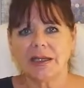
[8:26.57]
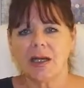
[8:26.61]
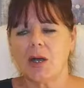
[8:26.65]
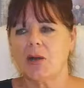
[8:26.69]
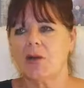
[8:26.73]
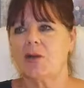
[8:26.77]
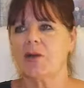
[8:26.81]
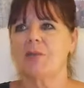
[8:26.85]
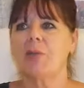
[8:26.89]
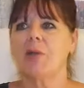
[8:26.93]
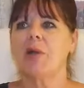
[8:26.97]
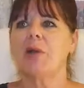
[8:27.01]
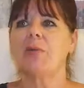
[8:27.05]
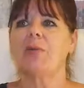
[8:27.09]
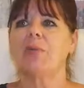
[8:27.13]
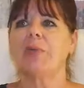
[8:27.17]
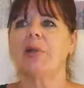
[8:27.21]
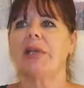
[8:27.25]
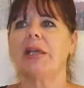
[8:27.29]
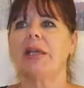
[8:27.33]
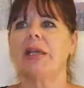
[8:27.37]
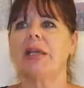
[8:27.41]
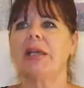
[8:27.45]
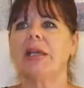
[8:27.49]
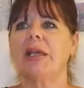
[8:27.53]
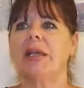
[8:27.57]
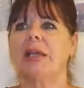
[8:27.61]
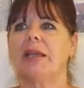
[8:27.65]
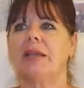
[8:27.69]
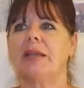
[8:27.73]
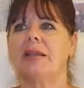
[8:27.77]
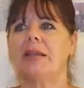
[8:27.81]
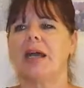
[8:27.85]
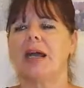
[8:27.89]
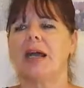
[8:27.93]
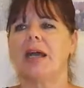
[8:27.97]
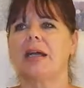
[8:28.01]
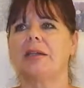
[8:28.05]
Or it might be
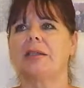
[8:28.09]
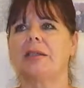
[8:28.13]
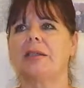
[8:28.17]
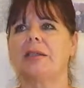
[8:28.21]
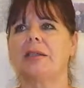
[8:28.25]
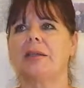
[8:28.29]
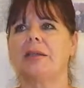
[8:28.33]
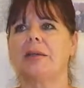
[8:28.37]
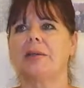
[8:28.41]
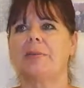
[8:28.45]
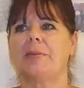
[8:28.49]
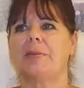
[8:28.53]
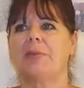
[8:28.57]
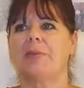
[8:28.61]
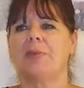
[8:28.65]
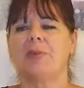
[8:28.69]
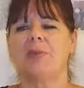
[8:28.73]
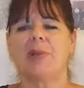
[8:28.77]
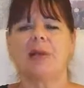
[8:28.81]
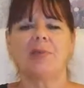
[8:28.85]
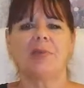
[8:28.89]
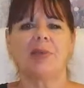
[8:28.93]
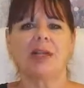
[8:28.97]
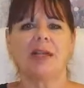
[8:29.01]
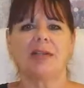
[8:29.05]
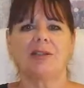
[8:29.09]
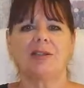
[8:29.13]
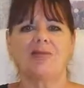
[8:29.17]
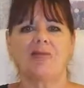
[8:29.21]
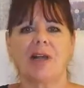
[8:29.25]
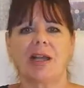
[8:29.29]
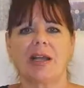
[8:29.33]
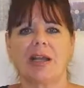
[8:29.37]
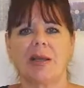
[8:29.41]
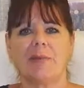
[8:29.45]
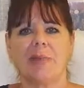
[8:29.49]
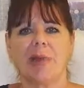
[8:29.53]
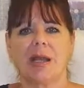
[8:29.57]
that maybe he's
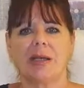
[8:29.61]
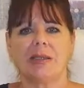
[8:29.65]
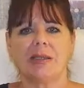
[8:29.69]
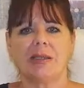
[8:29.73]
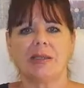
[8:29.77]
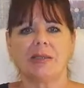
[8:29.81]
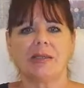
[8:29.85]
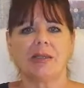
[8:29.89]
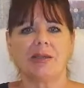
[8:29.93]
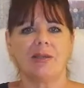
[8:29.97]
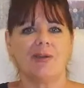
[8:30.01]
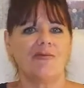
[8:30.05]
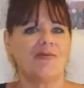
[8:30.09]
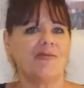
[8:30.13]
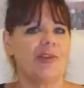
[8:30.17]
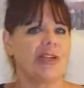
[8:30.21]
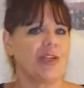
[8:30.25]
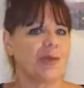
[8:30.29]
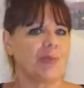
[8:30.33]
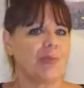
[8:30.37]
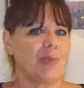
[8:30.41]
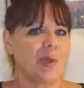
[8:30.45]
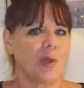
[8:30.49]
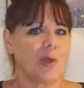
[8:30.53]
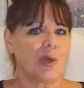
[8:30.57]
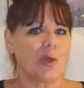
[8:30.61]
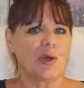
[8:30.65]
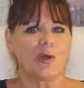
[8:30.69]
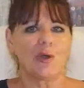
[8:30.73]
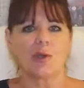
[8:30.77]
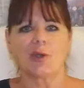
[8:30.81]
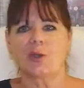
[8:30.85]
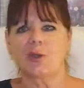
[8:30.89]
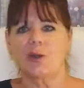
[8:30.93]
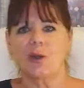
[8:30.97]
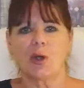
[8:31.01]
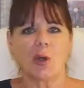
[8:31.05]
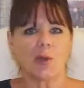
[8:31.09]
recommended that you read a book
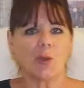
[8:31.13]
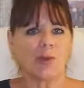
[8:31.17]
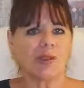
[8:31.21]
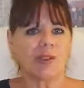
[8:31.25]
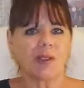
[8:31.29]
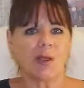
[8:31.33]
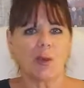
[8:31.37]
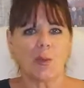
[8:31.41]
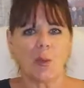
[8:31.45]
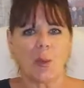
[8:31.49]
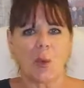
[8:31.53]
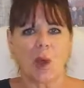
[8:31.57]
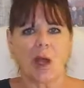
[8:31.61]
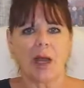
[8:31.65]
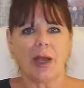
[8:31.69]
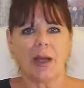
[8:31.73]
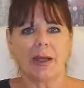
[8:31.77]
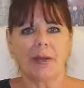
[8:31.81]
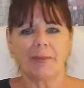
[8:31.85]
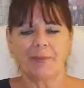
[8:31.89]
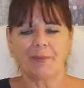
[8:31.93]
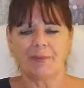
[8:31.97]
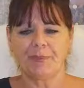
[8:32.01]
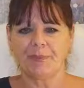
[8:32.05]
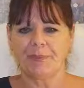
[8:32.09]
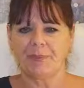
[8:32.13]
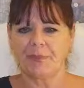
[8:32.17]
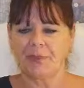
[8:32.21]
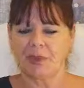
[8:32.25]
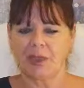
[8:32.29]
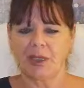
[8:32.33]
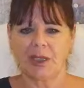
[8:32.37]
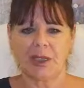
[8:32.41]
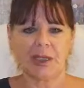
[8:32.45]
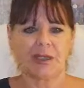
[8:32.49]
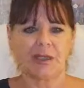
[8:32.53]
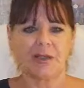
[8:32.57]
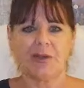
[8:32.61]
or you go somewhere
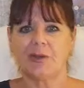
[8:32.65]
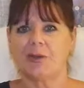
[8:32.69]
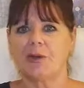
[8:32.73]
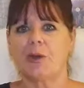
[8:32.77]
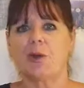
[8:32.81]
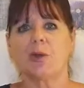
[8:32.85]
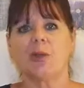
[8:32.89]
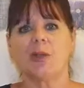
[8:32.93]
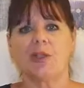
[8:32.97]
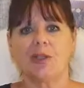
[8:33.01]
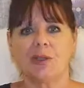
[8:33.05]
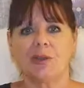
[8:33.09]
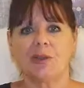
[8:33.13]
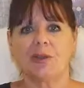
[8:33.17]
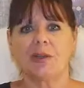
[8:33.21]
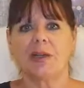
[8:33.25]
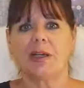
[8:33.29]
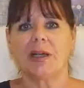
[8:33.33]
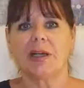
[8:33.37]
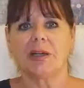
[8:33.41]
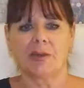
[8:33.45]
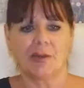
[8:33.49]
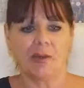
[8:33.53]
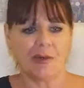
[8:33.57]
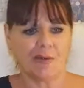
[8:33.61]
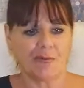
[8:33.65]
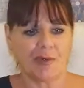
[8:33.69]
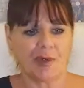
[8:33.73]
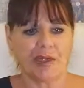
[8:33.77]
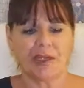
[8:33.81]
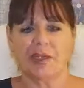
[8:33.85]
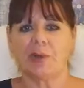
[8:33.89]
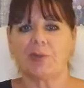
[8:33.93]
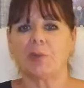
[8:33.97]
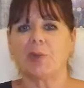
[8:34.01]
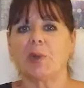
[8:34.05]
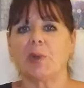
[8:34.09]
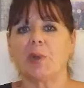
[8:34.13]
and you go and do that, or you
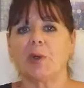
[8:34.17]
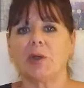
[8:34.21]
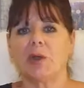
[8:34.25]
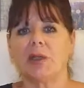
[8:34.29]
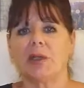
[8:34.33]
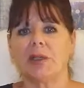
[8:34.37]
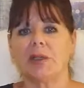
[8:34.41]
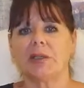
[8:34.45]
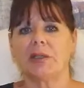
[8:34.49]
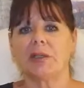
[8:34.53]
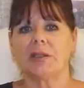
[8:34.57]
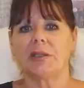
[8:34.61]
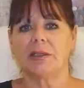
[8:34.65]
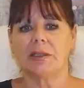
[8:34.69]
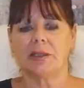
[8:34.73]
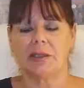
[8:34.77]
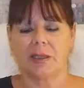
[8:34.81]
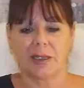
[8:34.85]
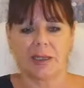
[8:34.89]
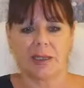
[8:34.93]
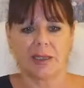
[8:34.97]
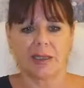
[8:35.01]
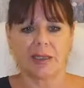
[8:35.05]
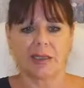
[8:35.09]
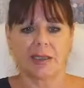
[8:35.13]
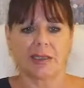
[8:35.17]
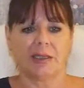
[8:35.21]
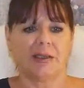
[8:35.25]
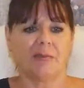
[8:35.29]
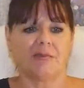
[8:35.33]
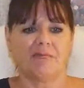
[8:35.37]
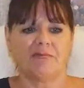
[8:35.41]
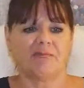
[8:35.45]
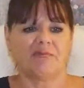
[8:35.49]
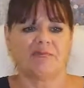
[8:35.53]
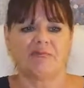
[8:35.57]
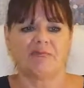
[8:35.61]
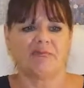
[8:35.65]
read the book and
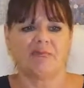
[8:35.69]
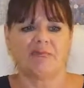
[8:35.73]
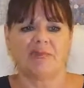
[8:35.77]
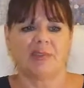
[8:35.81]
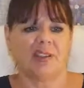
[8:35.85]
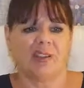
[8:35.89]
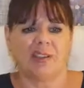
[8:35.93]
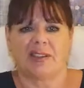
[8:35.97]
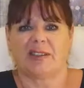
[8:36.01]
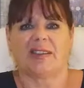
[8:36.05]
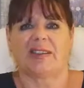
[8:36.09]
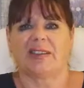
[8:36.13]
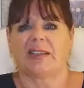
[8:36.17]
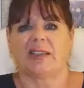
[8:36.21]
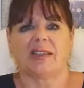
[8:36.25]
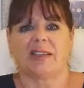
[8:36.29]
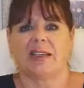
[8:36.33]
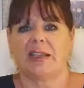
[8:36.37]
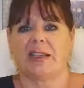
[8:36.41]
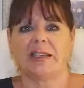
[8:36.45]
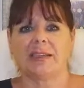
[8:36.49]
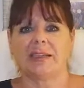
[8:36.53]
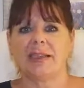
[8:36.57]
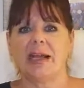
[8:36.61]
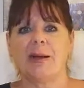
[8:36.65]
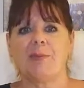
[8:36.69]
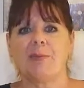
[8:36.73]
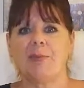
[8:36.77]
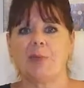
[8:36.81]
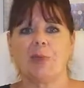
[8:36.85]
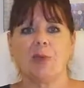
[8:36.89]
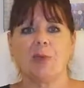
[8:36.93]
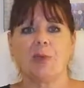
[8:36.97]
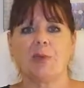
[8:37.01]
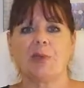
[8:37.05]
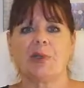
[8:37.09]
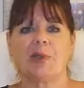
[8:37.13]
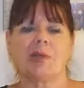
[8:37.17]
just this is an
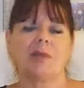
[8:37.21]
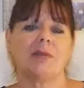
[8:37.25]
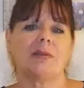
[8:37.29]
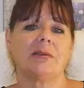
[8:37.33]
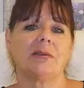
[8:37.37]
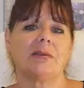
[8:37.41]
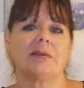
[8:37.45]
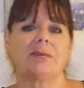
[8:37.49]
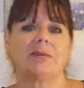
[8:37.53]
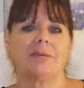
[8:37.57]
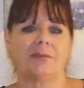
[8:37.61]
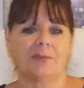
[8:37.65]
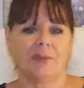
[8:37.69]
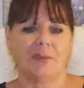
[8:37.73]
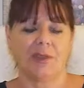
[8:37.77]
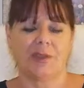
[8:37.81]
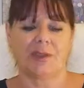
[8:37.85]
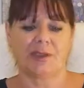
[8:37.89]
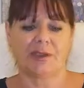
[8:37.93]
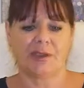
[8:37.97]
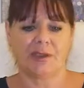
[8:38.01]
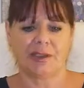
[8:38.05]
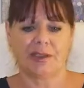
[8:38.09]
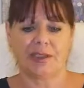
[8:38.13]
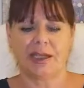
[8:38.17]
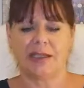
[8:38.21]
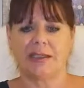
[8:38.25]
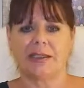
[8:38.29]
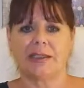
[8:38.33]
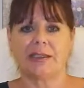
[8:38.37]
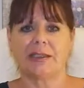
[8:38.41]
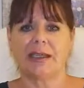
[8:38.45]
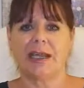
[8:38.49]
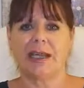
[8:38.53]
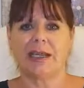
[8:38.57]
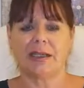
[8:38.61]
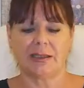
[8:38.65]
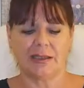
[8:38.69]
example, but you could send a
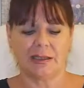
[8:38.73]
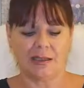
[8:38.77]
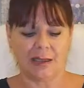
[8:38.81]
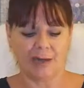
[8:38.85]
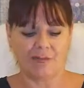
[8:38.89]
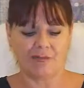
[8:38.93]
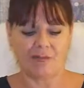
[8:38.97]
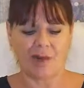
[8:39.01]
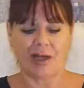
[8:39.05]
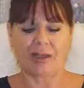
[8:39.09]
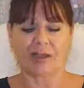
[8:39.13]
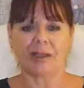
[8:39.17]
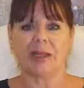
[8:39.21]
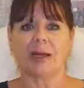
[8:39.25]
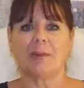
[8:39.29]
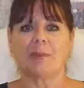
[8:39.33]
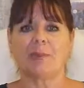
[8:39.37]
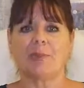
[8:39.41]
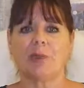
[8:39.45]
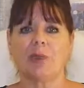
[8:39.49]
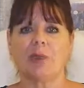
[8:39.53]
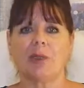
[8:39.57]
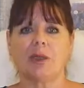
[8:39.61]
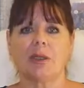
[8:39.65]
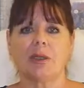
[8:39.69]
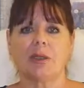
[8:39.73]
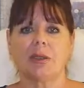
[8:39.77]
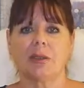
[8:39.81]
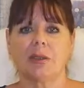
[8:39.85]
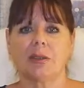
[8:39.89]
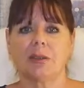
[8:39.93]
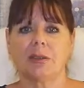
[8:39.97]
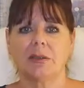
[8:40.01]
text saying, read that book.